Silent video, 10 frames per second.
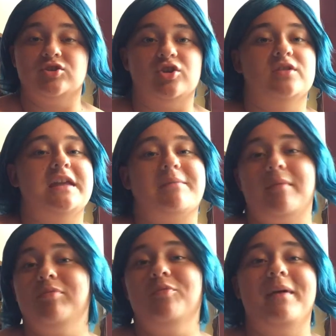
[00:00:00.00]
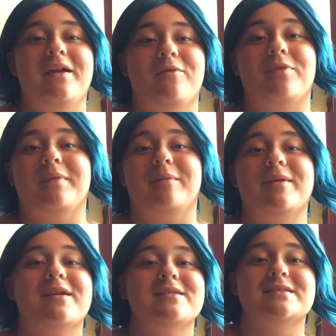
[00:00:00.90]
sure to take my blue paint with me
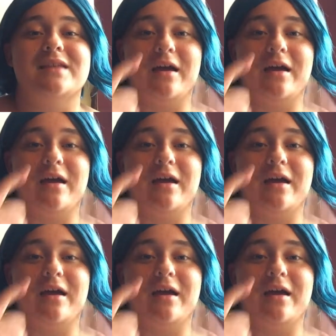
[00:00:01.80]
because